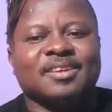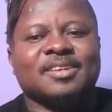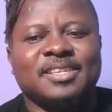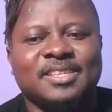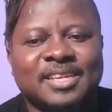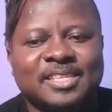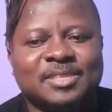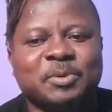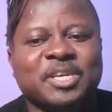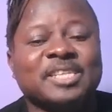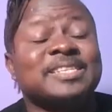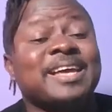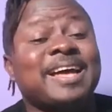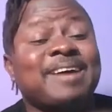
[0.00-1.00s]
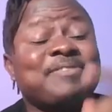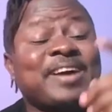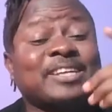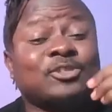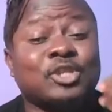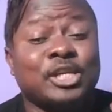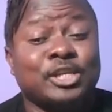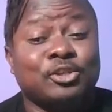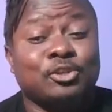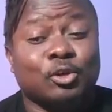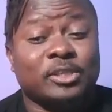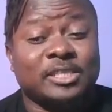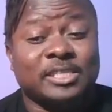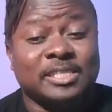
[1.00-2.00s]
Yes, because I've actually
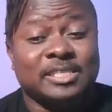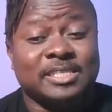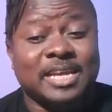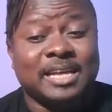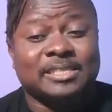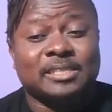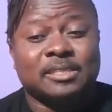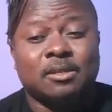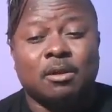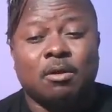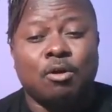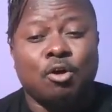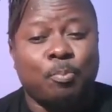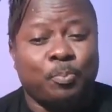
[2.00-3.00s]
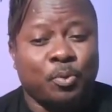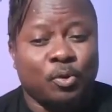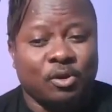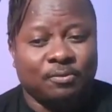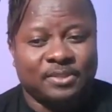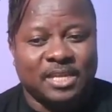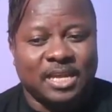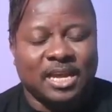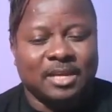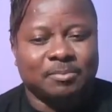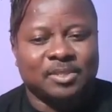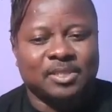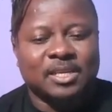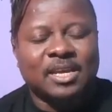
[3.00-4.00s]
noticed that couple of
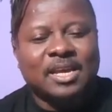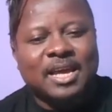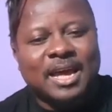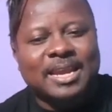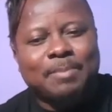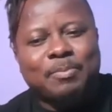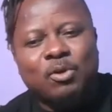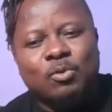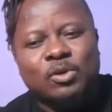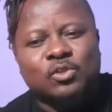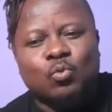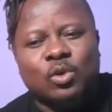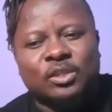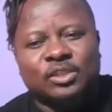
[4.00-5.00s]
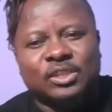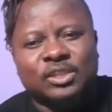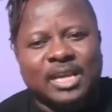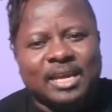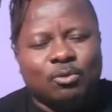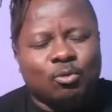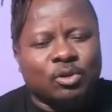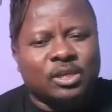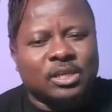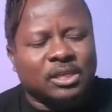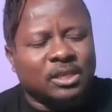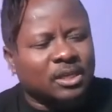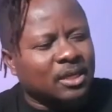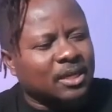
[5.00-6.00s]
times. And I'm always wondering, like,
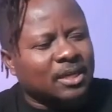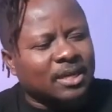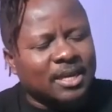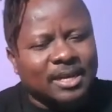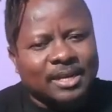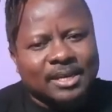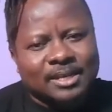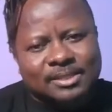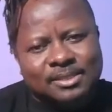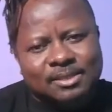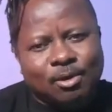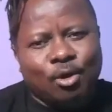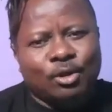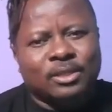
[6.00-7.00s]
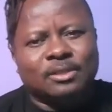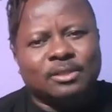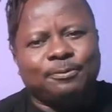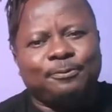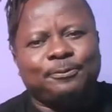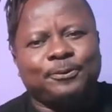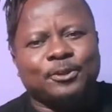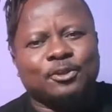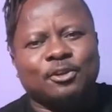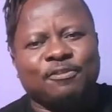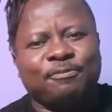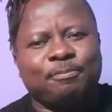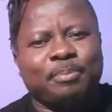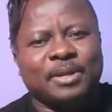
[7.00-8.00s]
okay, Kenneth, on the field
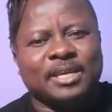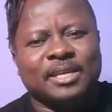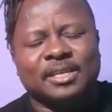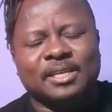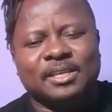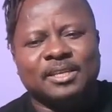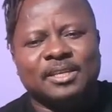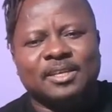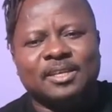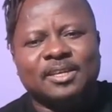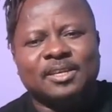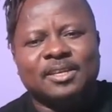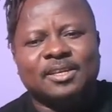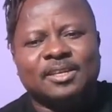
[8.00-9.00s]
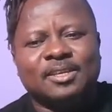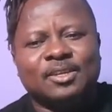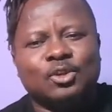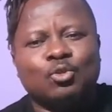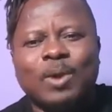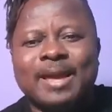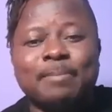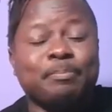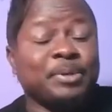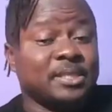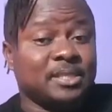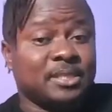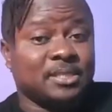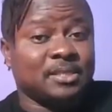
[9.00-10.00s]
of play, you are a
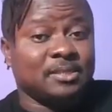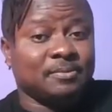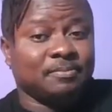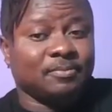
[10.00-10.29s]
beast.